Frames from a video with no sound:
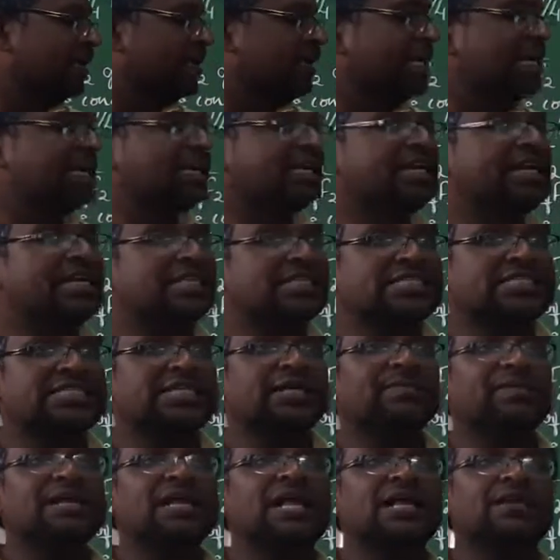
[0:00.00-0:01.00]
In
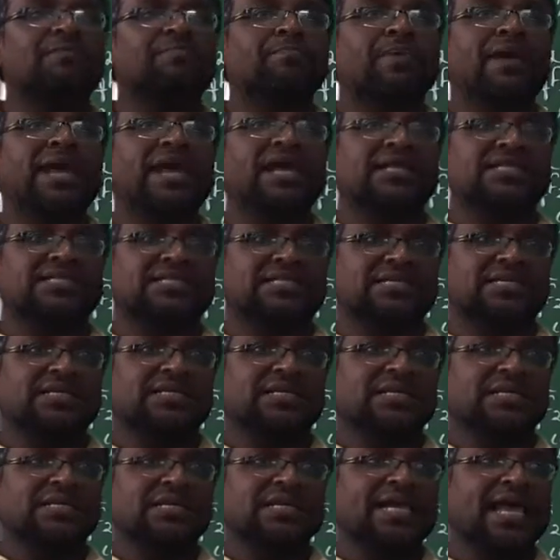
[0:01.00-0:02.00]
dissimilar pairs,
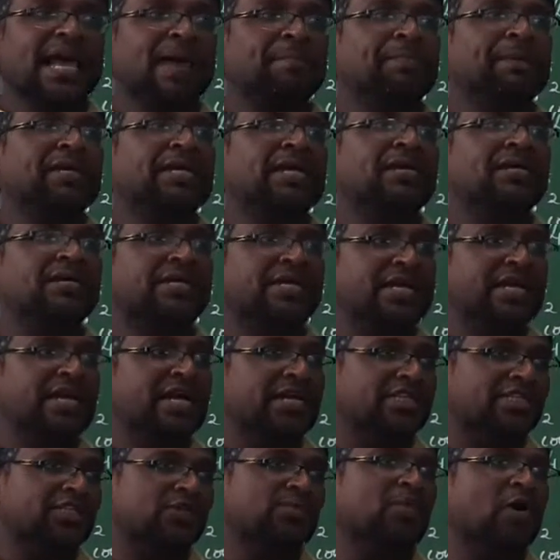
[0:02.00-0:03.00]
capital T
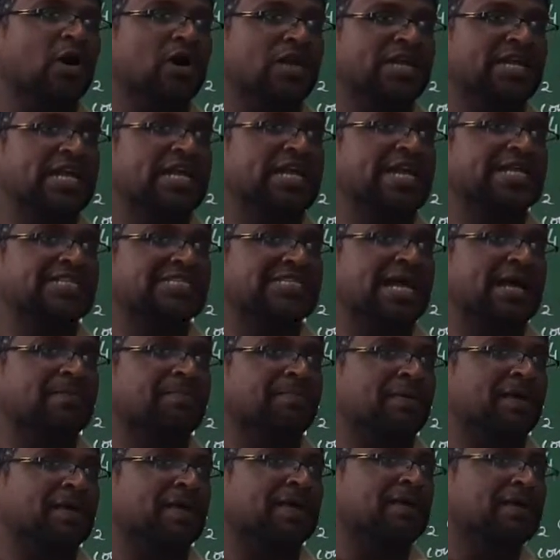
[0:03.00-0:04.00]
and small t,
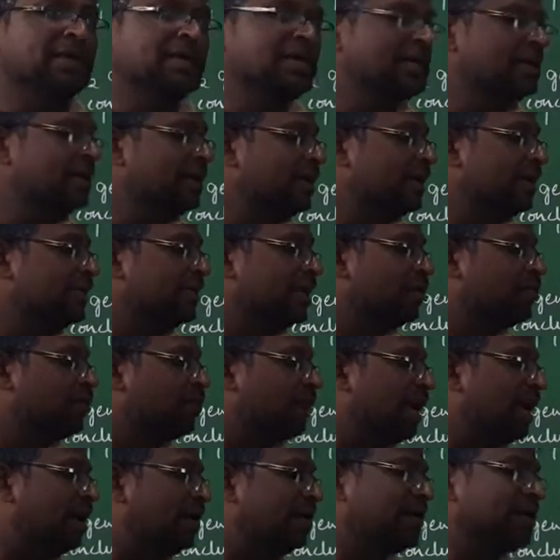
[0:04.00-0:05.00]
example, the
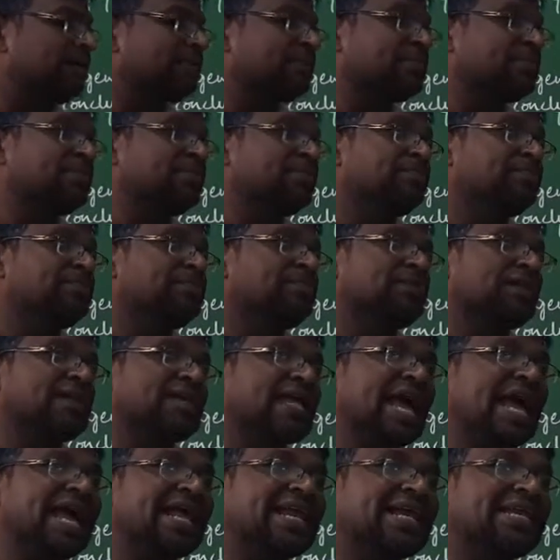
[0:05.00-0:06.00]

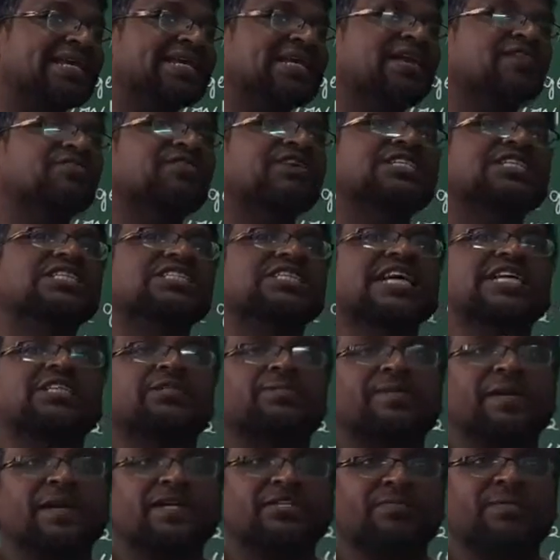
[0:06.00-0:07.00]
character which is
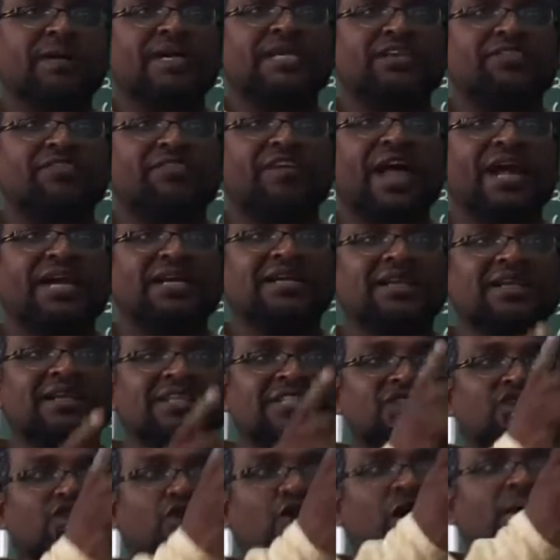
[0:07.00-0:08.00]
expressed by the factor
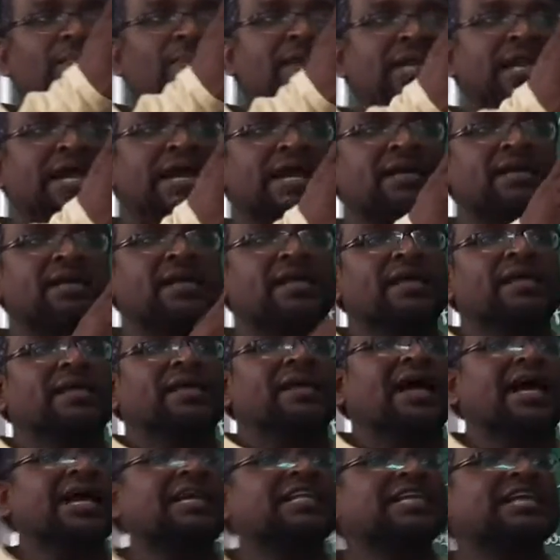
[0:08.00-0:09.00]
is dominant,
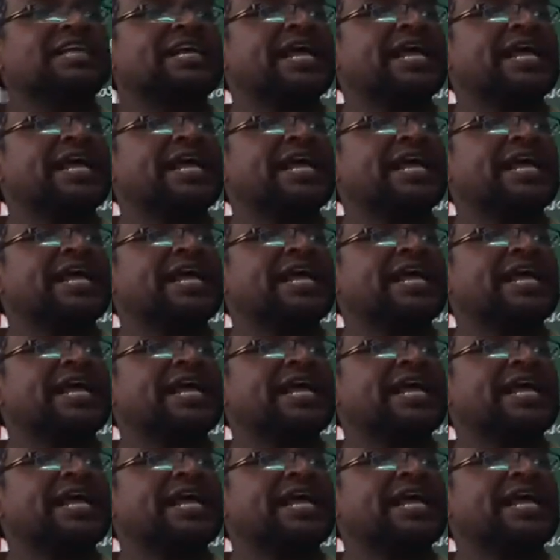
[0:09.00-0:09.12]
and the